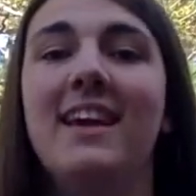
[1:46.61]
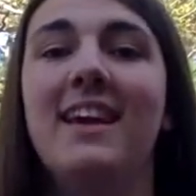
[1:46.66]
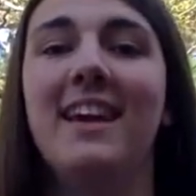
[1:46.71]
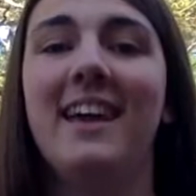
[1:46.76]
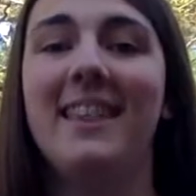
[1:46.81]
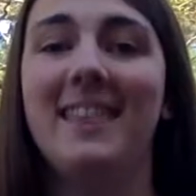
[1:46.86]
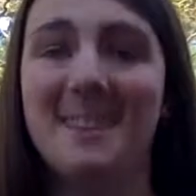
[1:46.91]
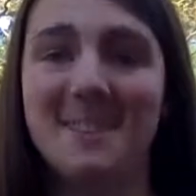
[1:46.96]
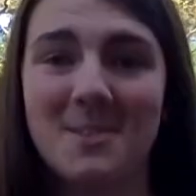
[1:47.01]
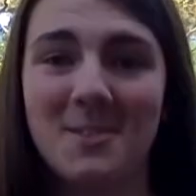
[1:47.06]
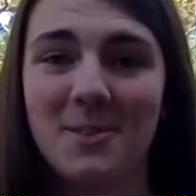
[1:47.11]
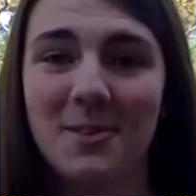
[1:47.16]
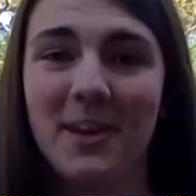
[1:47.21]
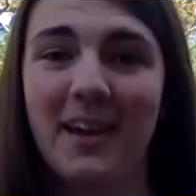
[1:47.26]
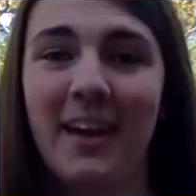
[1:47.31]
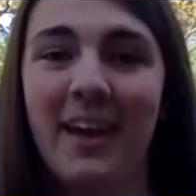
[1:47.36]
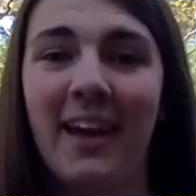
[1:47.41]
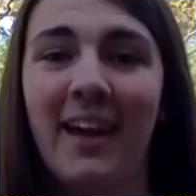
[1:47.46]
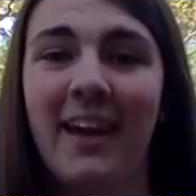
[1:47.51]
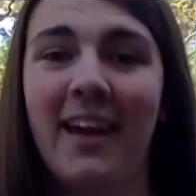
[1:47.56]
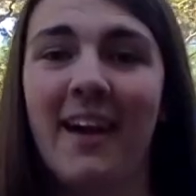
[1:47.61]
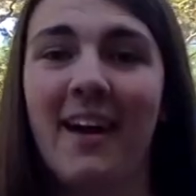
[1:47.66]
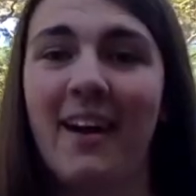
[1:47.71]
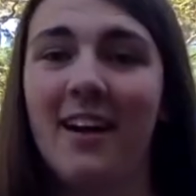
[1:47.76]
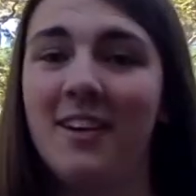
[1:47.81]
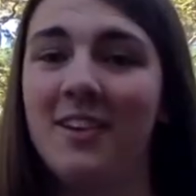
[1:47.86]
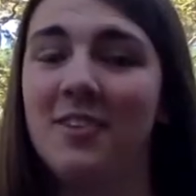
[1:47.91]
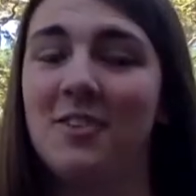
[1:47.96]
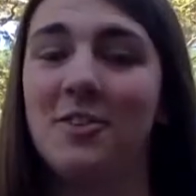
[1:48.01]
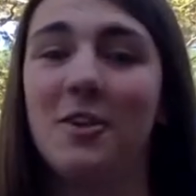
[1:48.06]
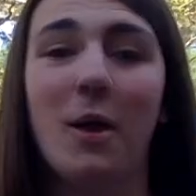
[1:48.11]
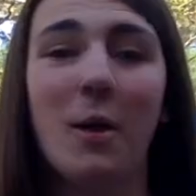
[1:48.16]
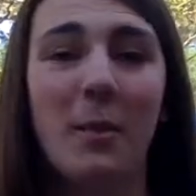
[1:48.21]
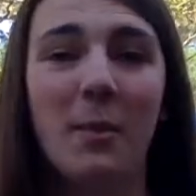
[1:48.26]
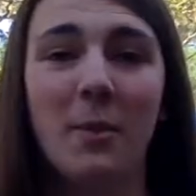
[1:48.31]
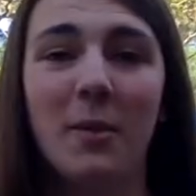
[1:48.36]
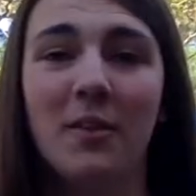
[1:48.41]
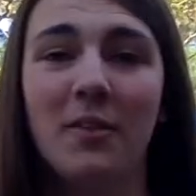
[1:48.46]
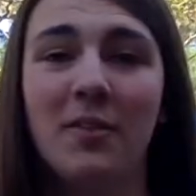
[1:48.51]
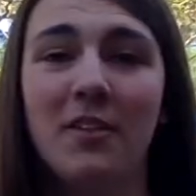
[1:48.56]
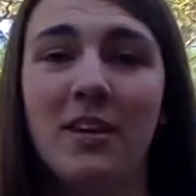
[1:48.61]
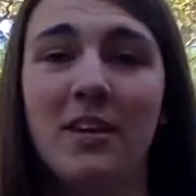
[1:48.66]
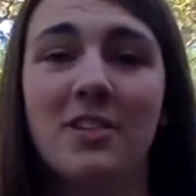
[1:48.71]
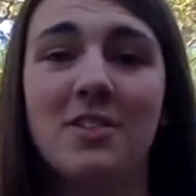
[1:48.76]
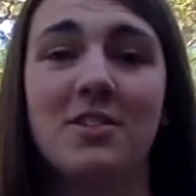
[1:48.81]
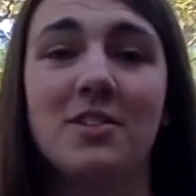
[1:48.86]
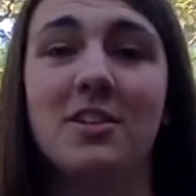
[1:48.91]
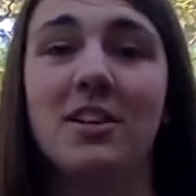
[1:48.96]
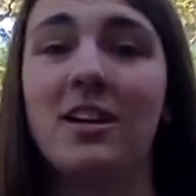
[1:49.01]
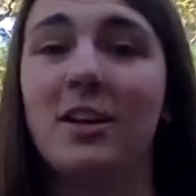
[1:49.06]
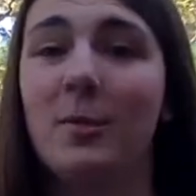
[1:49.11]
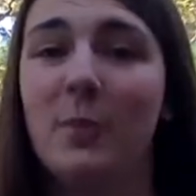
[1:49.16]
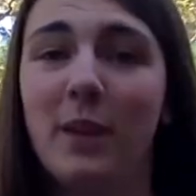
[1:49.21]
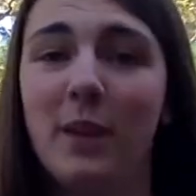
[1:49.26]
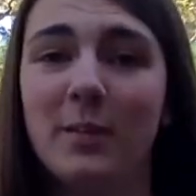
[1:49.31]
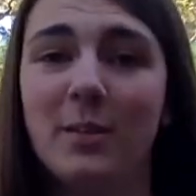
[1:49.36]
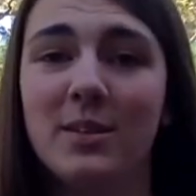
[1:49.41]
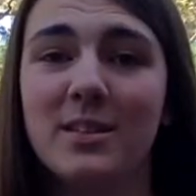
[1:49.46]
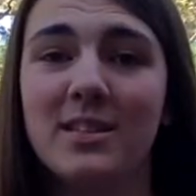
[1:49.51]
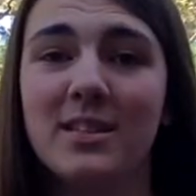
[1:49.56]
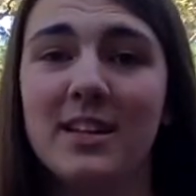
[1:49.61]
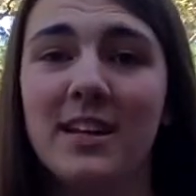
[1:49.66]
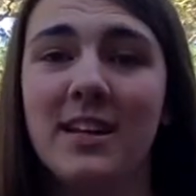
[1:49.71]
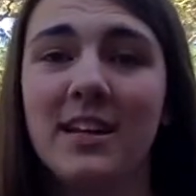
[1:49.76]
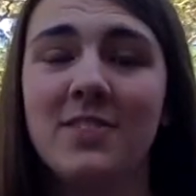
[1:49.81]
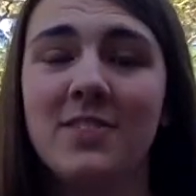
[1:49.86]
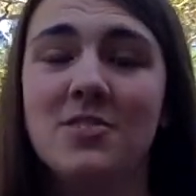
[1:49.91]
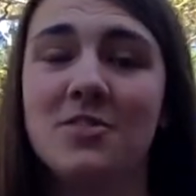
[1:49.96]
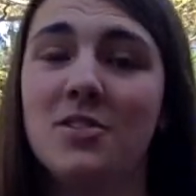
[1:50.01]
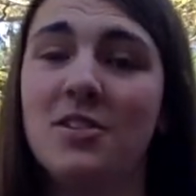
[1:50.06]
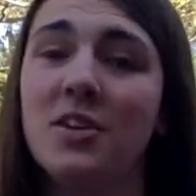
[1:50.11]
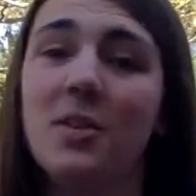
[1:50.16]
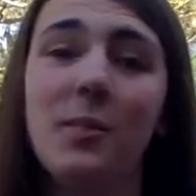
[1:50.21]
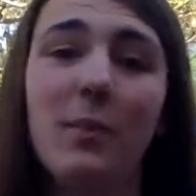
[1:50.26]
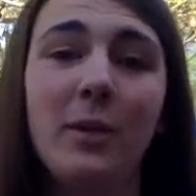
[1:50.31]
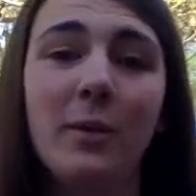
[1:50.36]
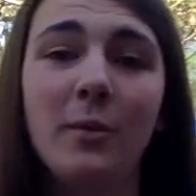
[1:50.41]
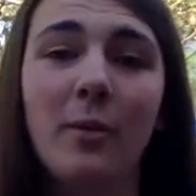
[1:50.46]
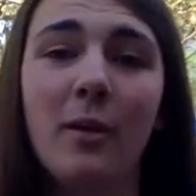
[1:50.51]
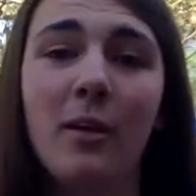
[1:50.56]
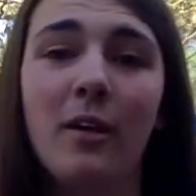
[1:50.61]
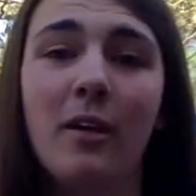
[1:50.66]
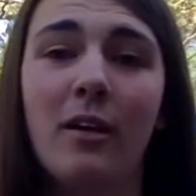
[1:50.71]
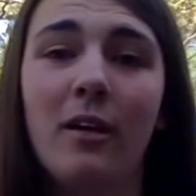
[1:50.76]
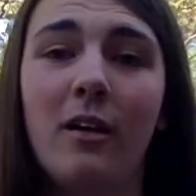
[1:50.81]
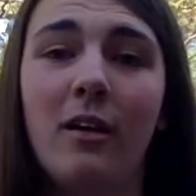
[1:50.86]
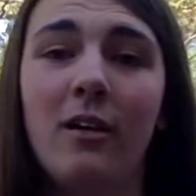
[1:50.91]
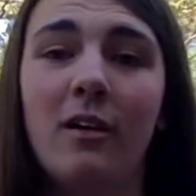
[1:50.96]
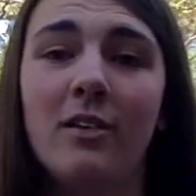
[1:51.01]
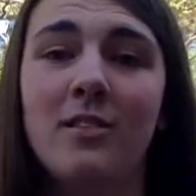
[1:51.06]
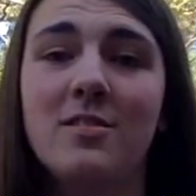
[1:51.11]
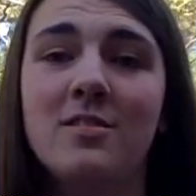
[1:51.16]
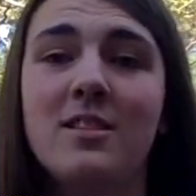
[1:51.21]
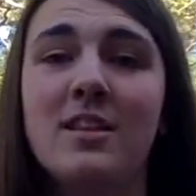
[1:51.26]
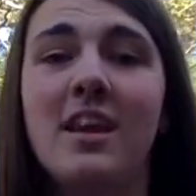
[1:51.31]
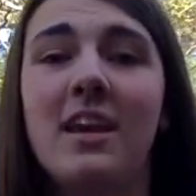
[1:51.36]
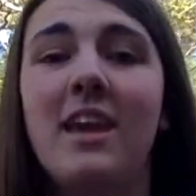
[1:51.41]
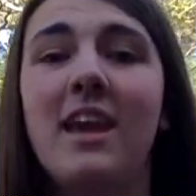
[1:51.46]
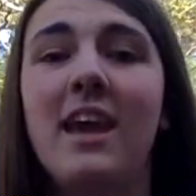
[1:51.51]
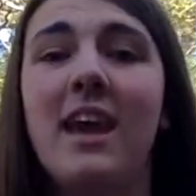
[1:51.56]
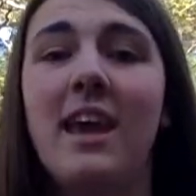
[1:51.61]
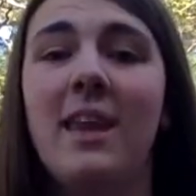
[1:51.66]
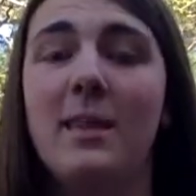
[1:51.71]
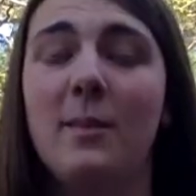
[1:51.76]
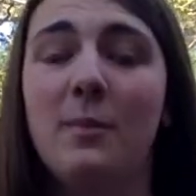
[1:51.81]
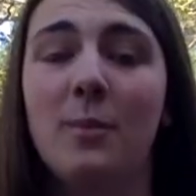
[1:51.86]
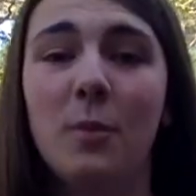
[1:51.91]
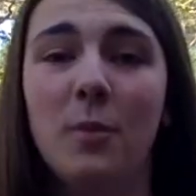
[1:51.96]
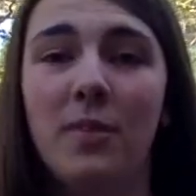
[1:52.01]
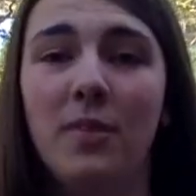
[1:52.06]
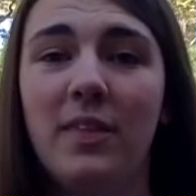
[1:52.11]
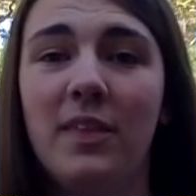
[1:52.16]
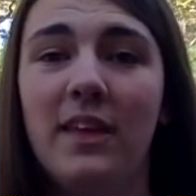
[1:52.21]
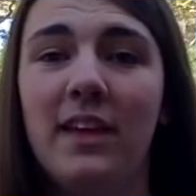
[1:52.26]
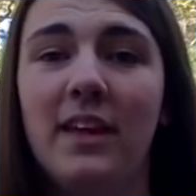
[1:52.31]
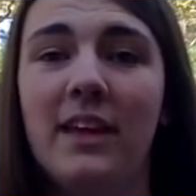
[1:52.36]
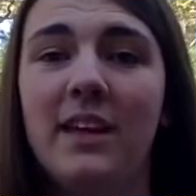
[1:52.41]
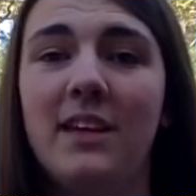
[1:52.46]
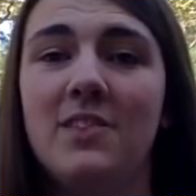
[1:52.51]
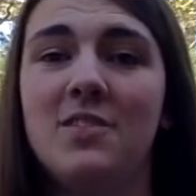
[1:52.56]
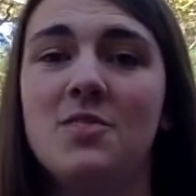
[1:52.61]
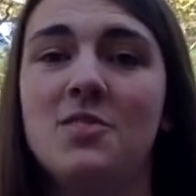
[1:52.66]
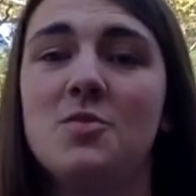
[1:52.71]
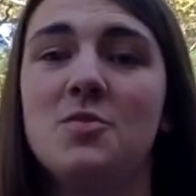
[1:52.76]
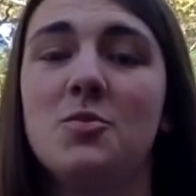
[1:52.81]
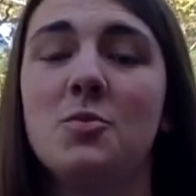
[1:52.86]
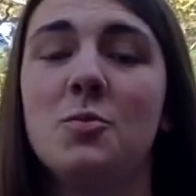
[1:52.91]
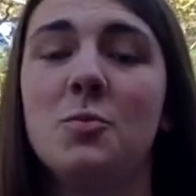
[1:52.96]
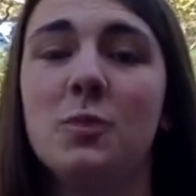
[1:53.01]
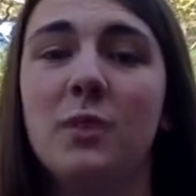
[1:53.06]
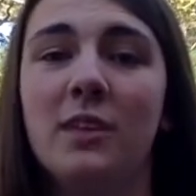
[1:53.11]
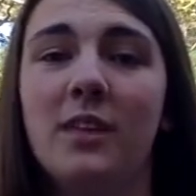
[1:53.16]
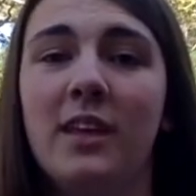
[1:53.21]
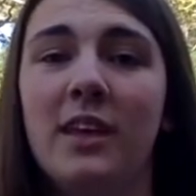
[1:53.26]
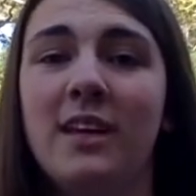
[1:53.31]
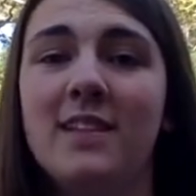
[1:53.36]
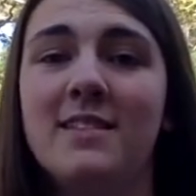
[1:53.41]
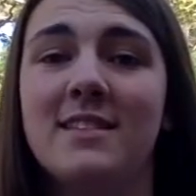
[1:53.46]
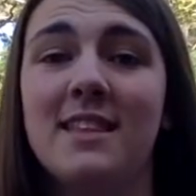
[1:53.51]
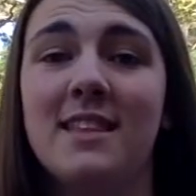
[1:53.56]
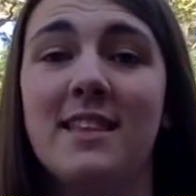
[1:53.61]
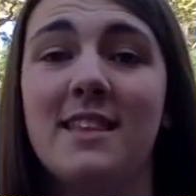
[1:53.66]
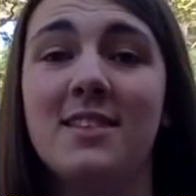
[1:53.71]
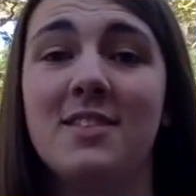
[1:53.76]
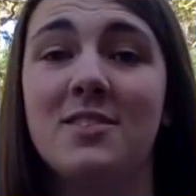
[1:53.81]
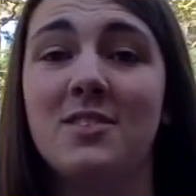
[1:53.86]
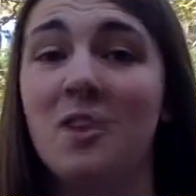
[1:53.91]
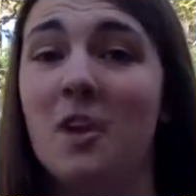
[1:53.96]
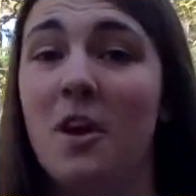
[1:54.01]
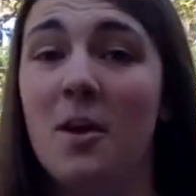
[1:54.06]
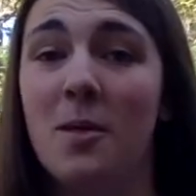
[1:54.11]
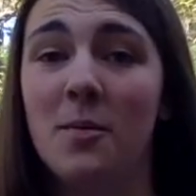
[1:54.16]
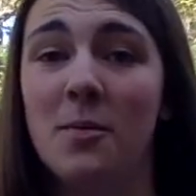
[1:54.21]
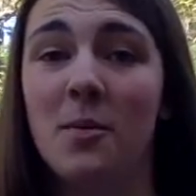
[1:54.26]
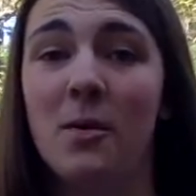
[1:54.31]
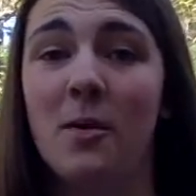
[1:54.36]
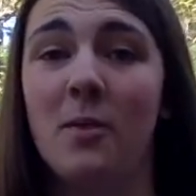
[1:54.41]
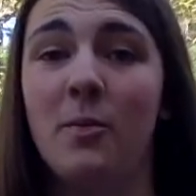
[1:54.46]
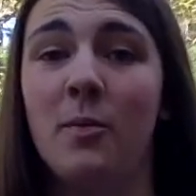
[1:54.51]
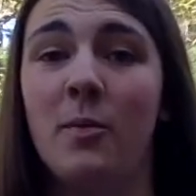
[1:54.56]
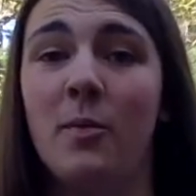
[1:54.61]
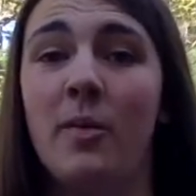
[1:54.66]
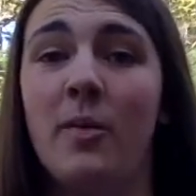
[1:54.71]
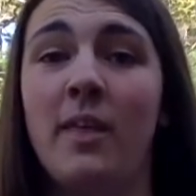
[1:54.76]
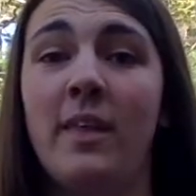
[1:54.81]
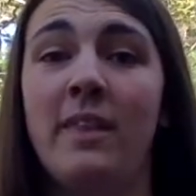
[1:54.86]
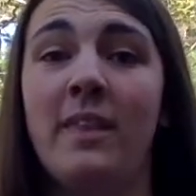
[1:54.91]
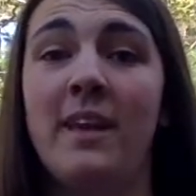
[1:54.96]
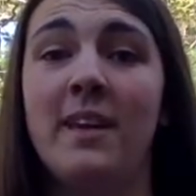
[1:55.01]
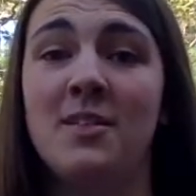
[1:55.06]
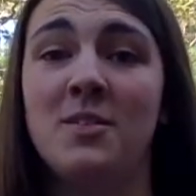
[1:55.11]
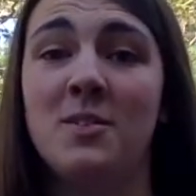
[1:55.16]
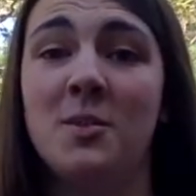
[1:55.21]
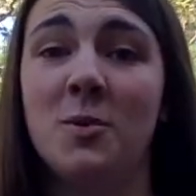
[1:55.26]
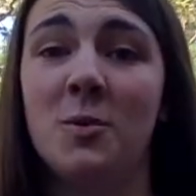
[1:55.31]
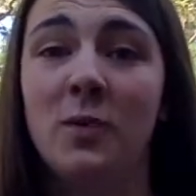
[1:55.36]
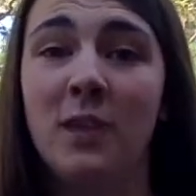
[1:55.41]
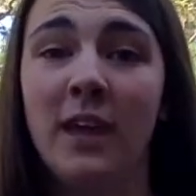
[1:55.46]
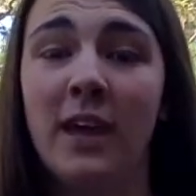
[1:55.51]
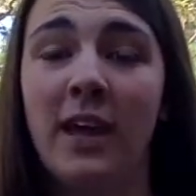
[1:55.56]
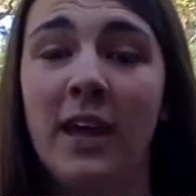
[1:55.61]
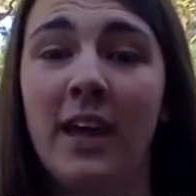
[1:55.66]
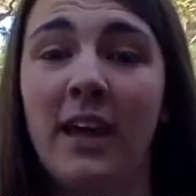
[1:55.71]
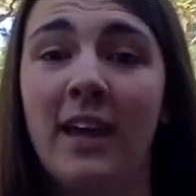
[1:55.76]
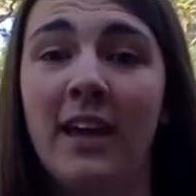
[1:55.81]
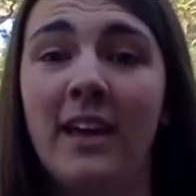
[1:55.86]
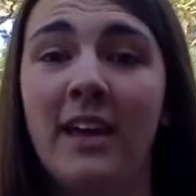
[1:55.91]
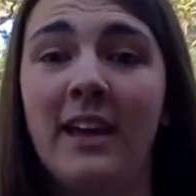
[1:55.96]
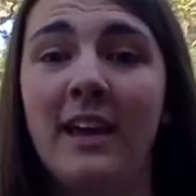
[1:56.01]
and that's okay. You're not perfect, you're going to make mistakes, you're going to make wrong calls, and the important thing is just to realize that that's not a problem and that that's okay,